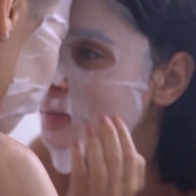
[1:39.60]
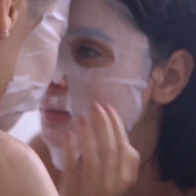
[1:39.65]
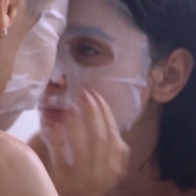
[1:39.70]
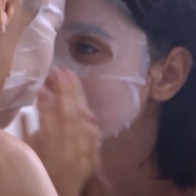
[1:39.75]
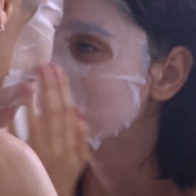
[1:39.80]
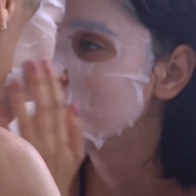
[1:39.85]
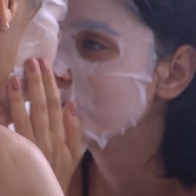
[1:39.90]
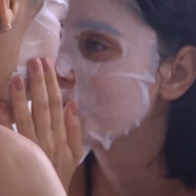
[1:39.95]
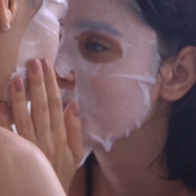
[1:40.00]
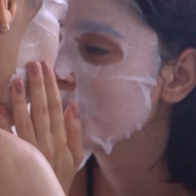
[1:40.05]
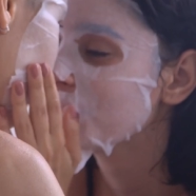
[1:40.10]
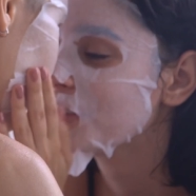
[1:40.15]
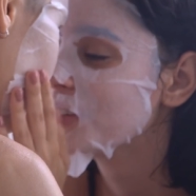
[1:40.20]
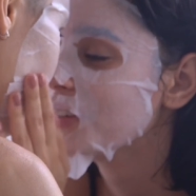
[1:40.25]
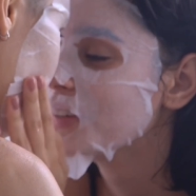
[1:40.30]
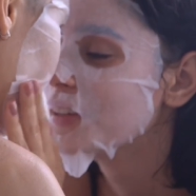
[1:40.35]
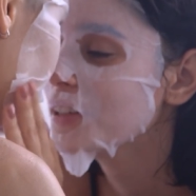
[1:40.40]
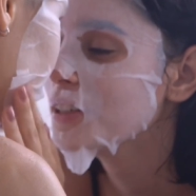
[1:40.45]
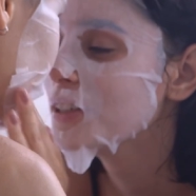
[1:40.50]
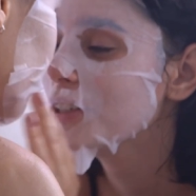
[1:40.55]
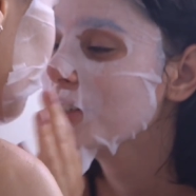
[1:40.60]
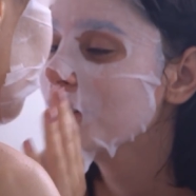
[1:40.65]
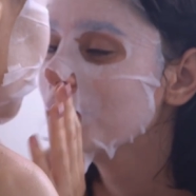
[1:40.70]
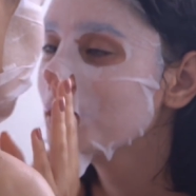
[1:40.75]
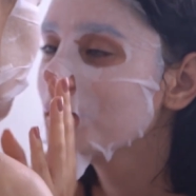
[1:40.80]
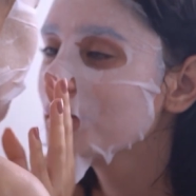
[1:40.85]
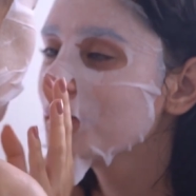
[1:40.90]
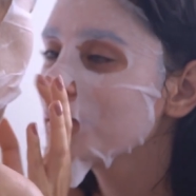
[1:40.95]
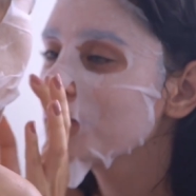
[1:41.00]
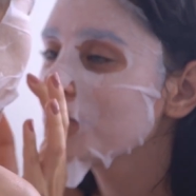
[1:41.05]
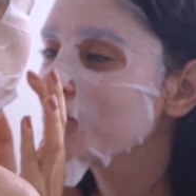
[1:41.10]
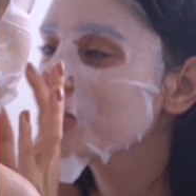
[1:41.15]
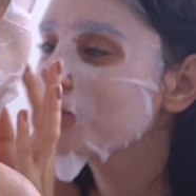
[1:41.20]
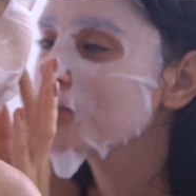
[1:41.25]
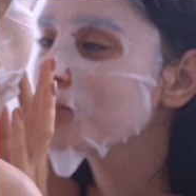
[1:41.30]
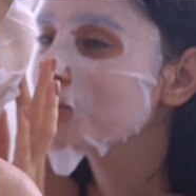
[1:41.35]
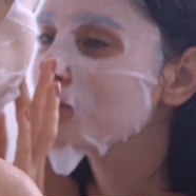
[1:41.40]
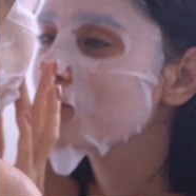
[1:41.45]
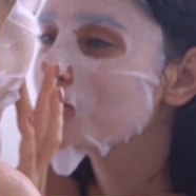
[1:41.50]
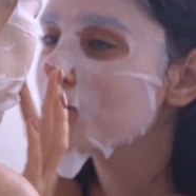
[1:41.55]
which ones are generally
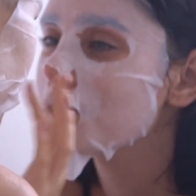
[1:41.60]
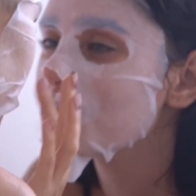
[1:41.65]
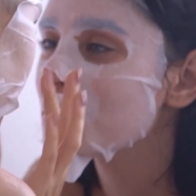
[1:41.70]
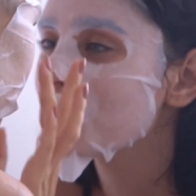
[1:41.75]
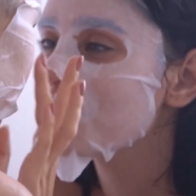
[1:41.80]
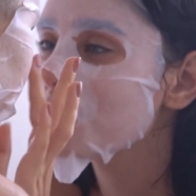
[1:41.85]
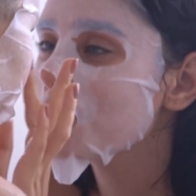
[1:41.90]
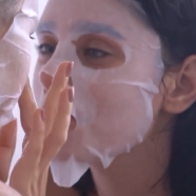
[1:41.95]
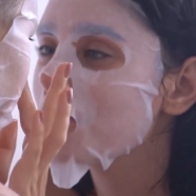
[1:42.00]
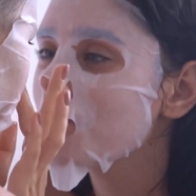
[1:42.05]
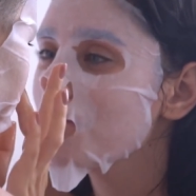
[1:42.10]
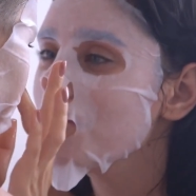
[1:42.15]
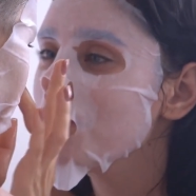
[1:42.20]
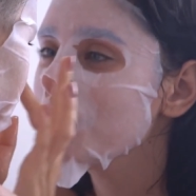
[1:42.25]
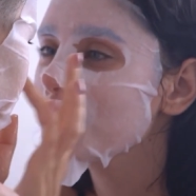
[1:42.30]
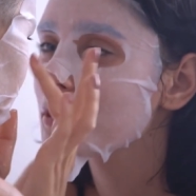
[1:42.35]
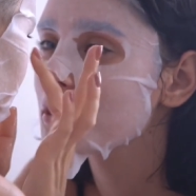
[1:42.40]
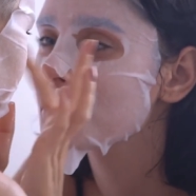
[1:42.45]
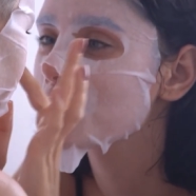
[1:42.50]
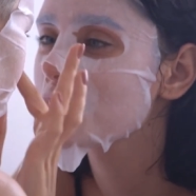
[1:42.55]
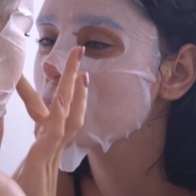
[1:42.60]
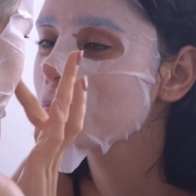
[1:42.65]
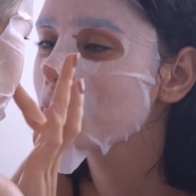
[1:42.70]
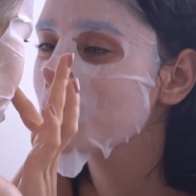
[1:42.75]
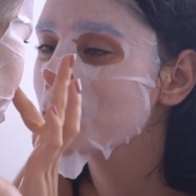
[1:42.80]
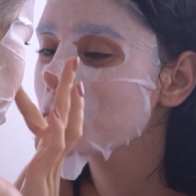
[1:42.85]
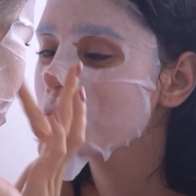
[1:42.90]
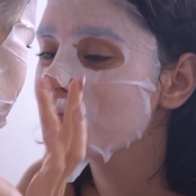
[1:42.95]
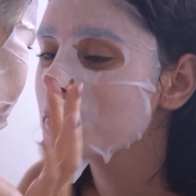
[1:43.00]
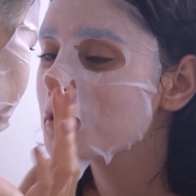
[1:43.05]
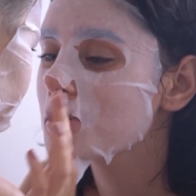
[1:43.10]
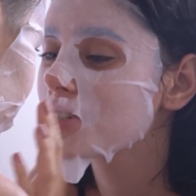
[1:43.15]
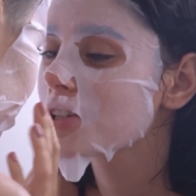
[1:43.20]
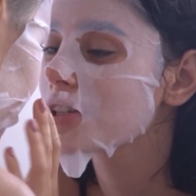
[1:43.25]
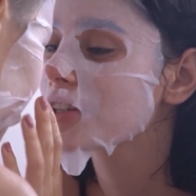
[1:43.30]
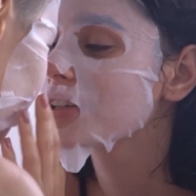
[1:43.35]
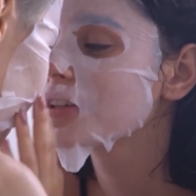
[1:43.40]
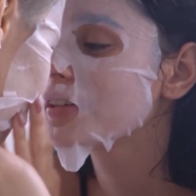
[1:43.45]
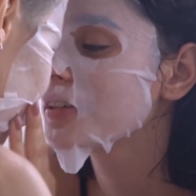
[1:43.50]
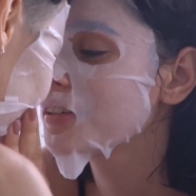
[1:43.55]
safer and more appropriate for more skin
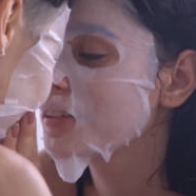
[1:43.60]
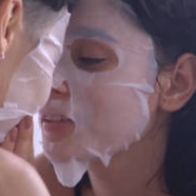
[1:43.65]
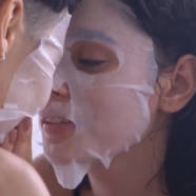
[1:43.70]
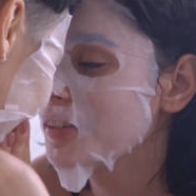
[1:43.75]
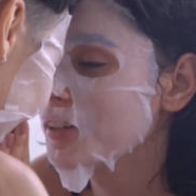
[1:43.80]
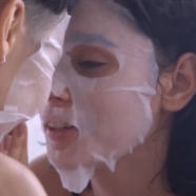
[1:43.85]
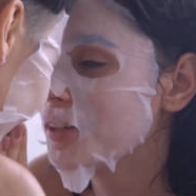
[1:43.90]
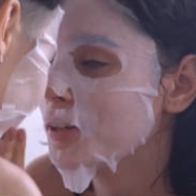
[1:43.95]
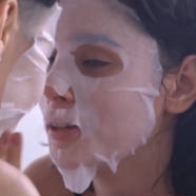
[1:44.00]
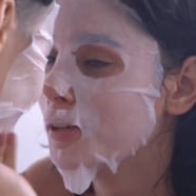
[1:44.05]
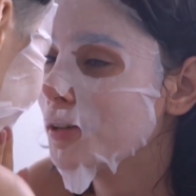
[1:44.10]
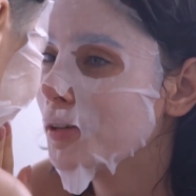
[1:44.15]
types.